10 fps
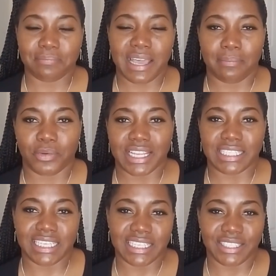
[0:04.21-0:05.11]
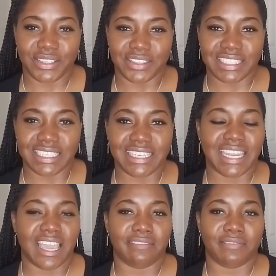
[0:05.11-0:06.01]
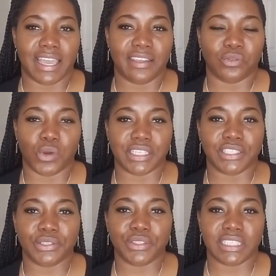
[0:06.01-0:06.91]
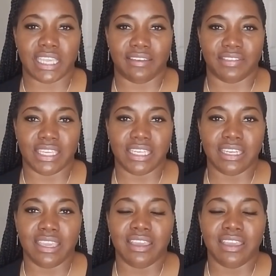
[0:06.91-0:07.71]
Paparazzi Consultant 95127,